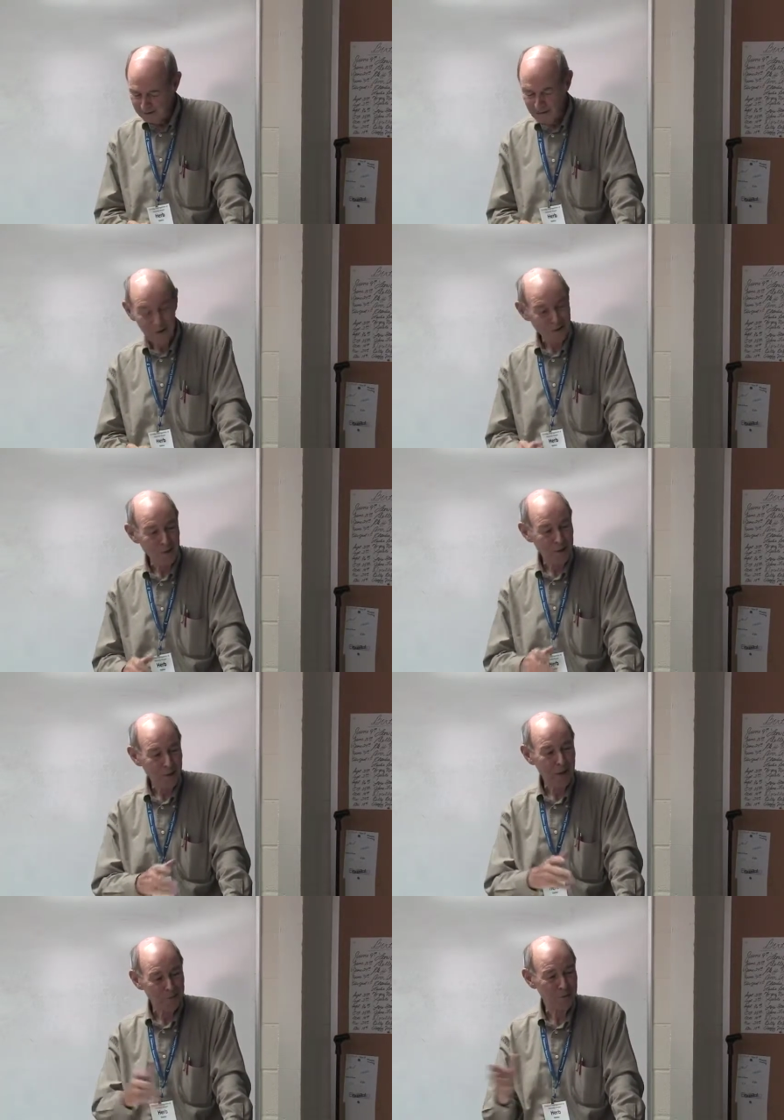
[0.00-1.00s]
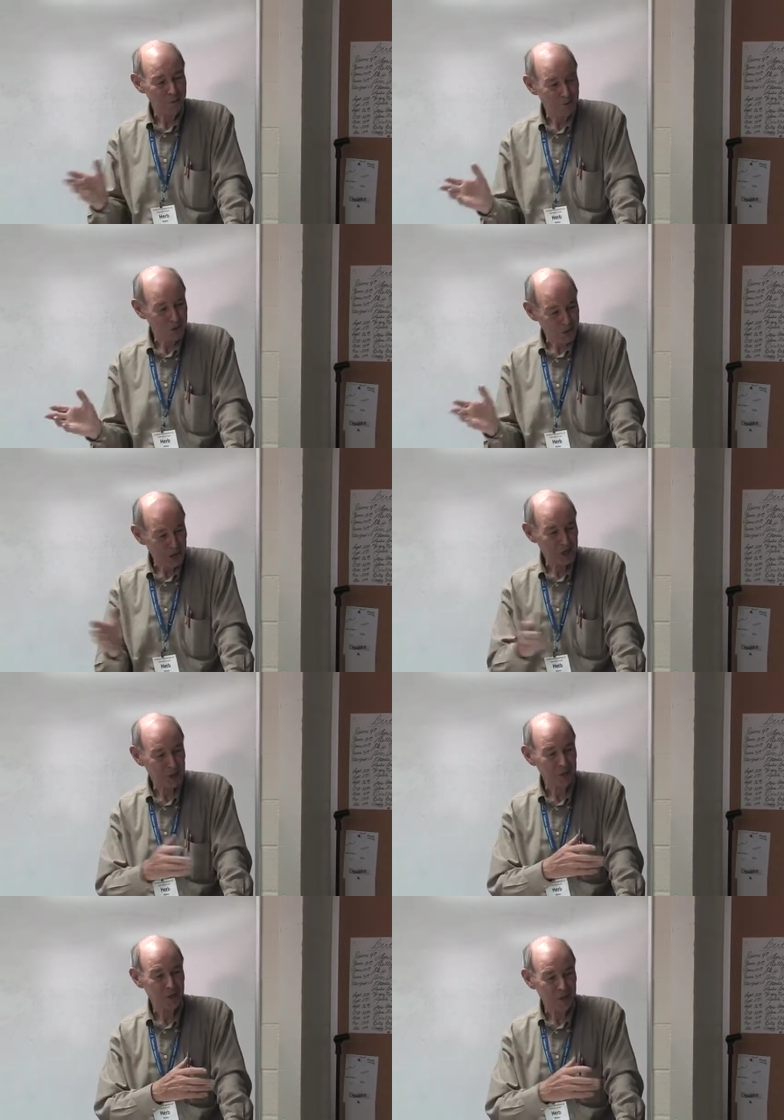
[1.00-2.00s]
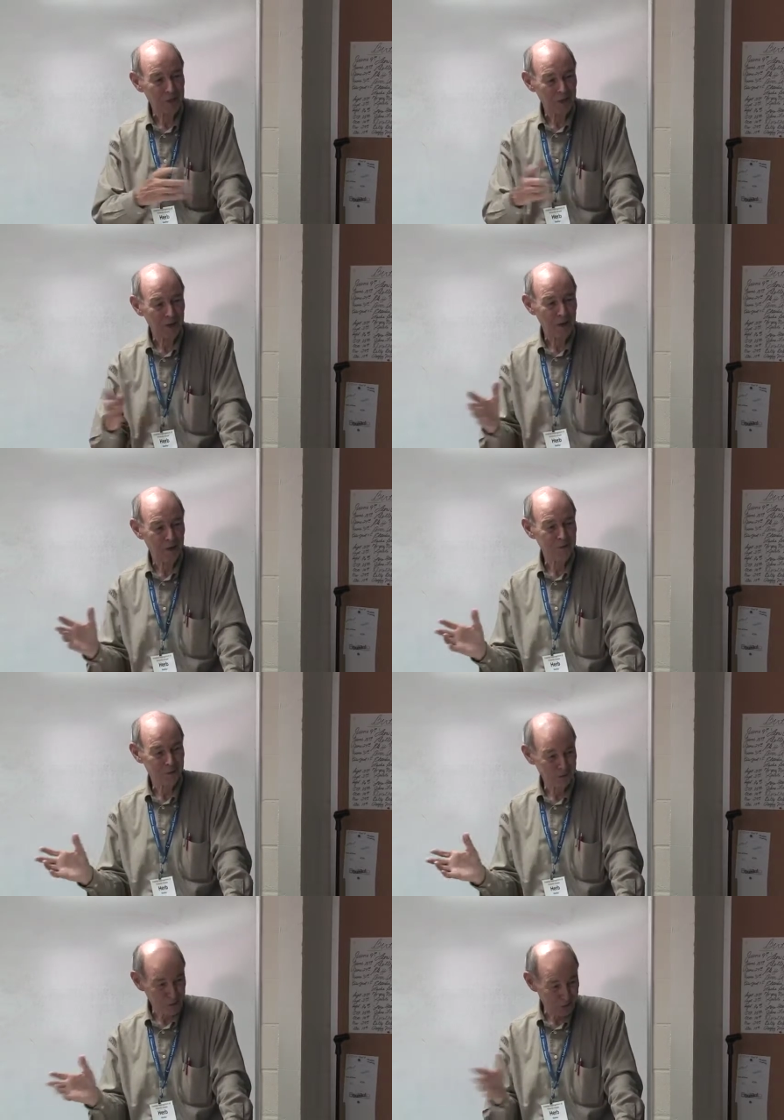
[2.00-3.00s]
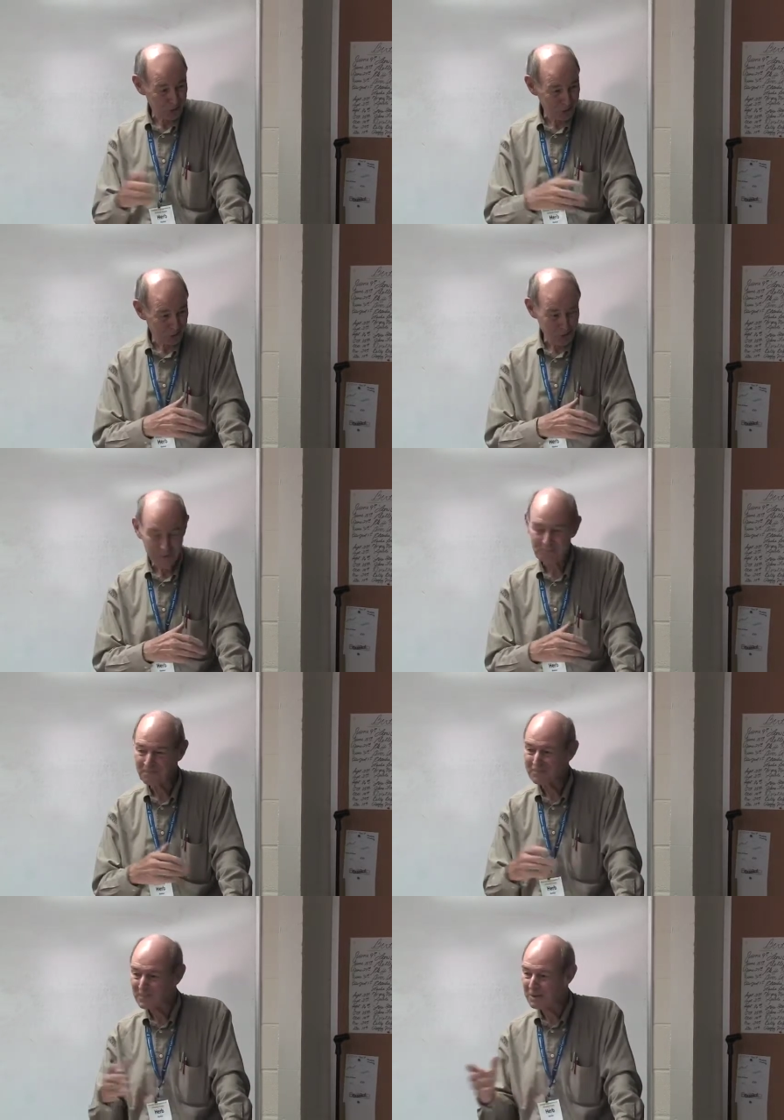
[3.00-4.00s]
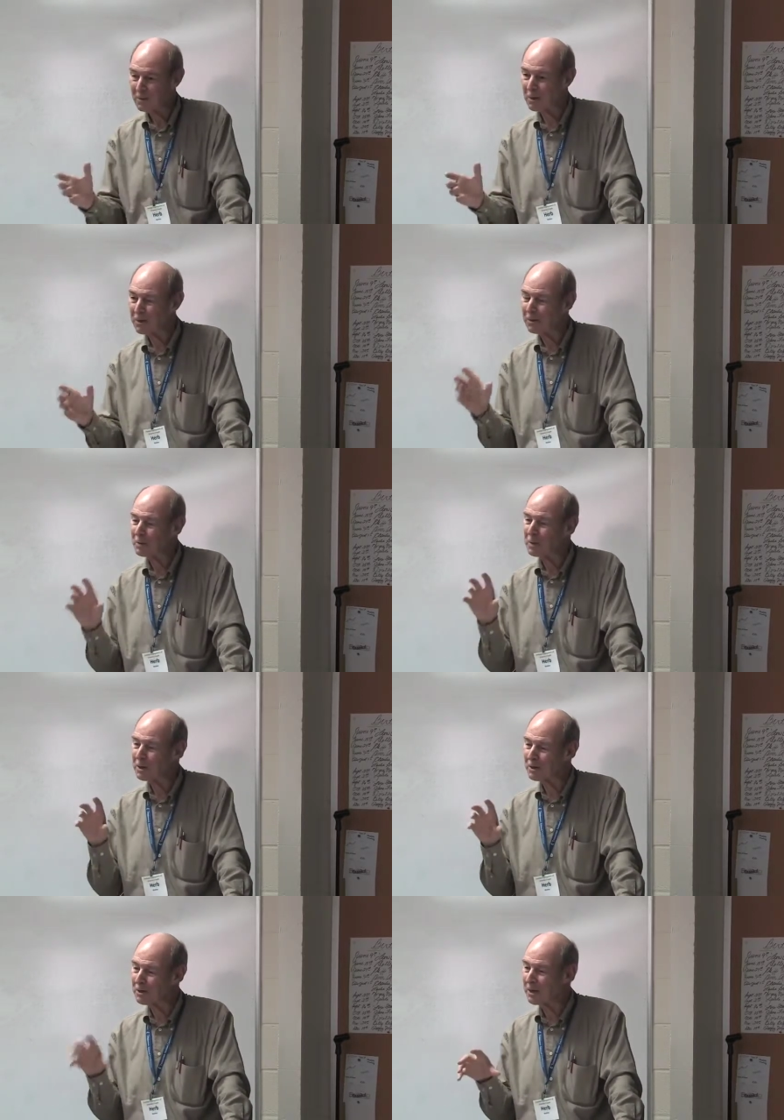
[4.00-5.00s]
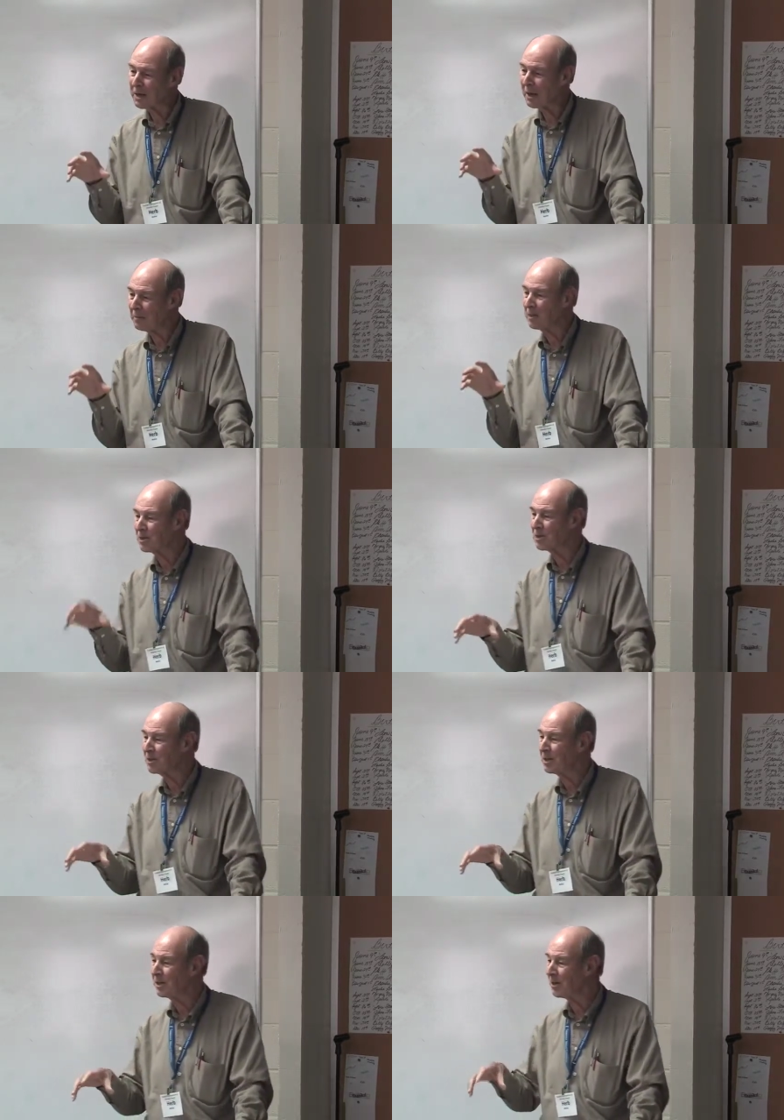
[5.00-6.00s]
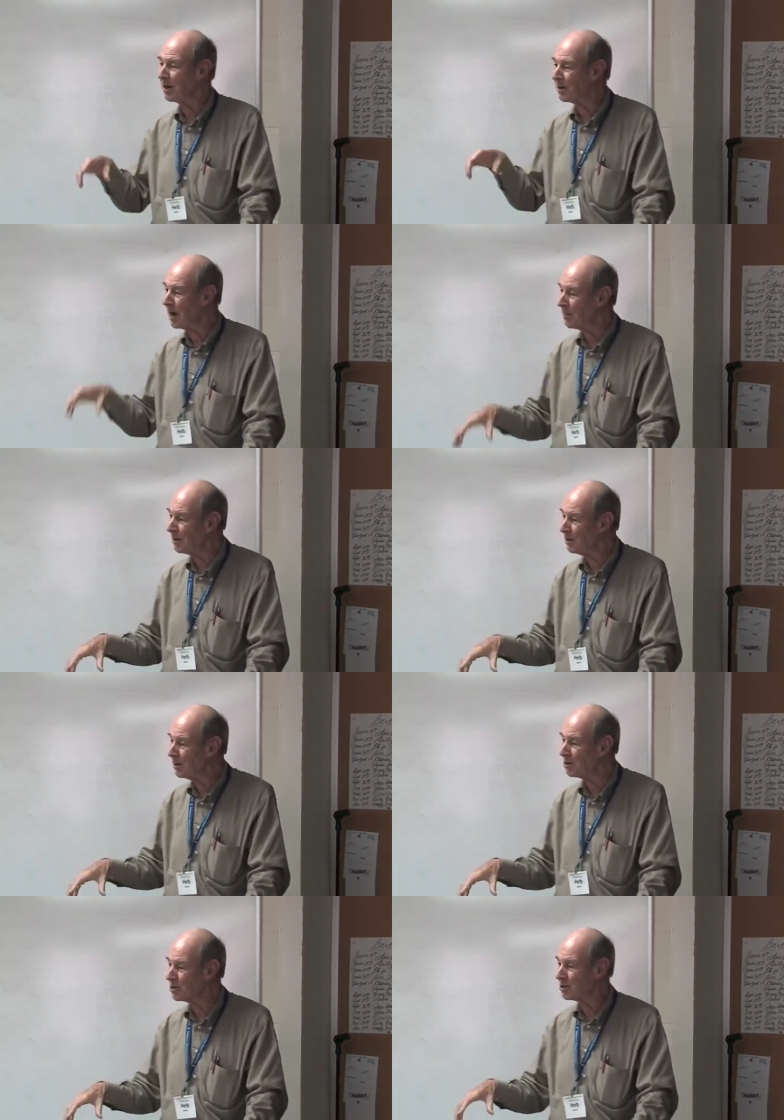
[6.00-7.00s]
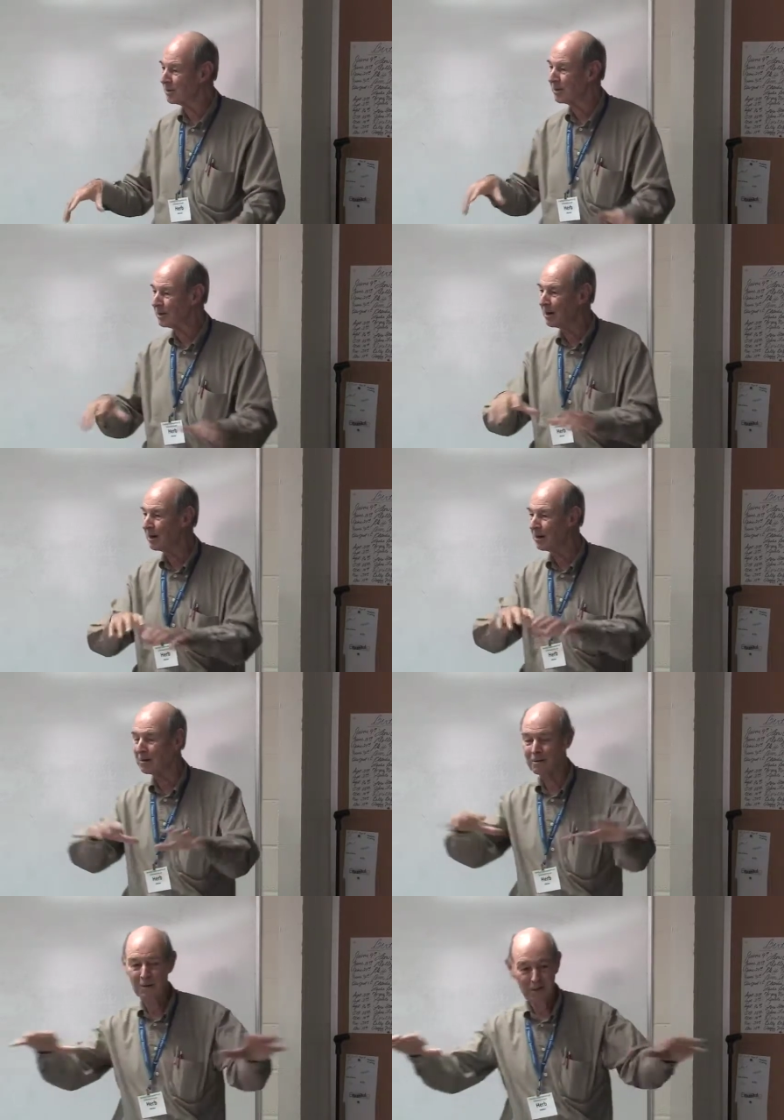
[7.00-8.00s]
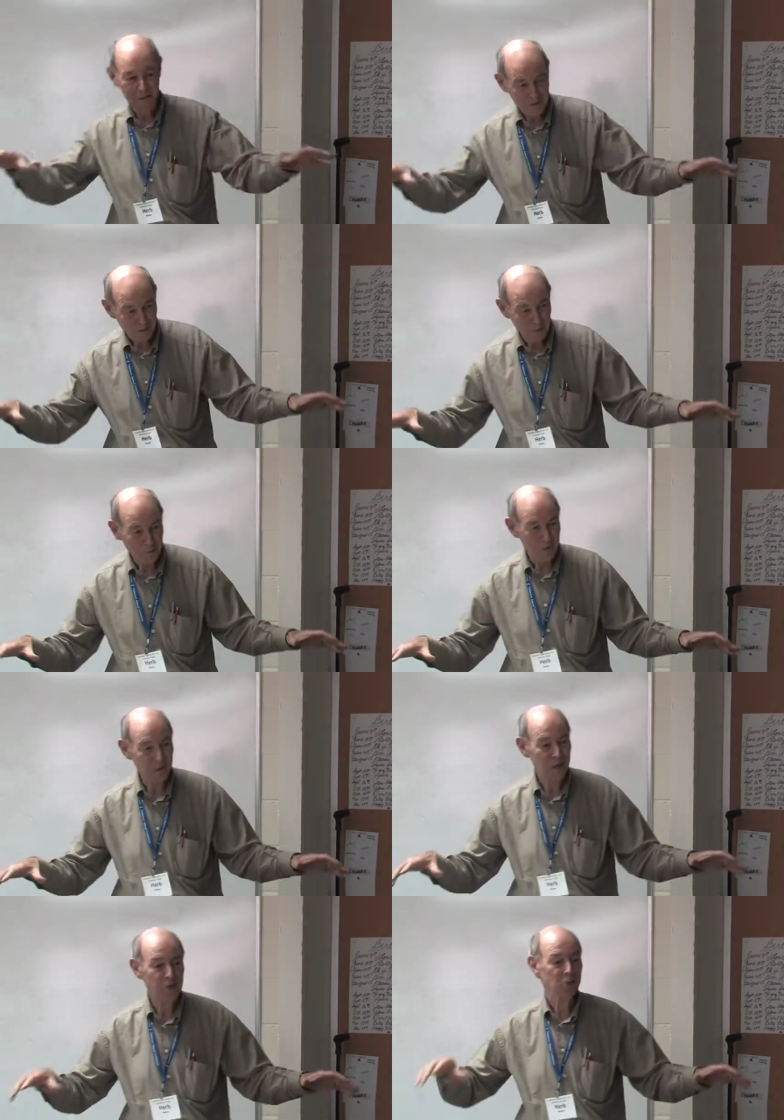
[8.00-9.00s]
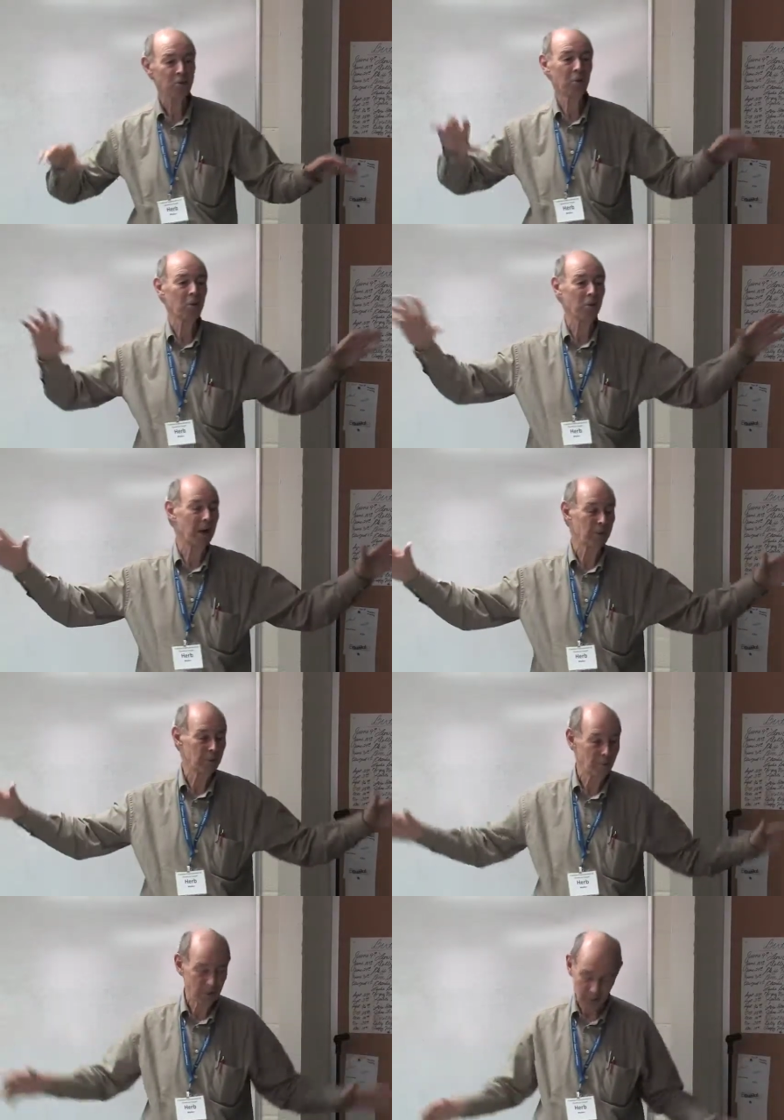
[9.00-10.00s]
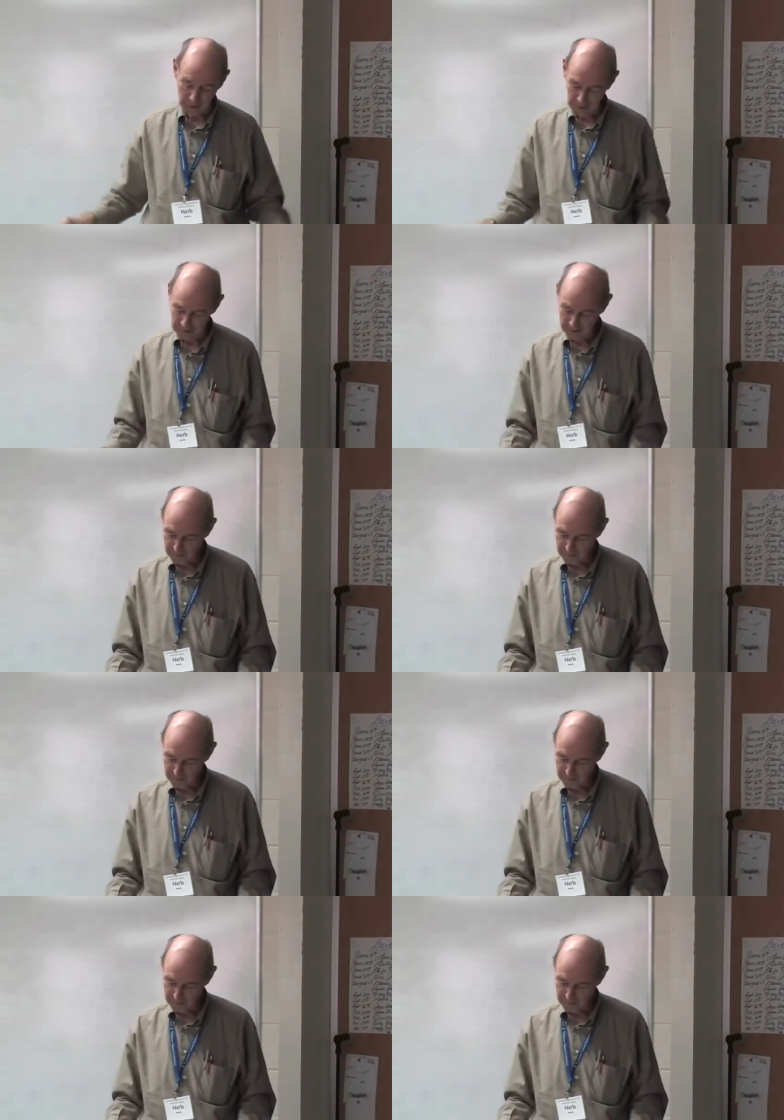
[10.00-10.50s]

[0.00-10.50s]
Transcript: Now, I would suggest that in our churches, whether we're looking at mission in our neighborhoods, our communities, or around the world,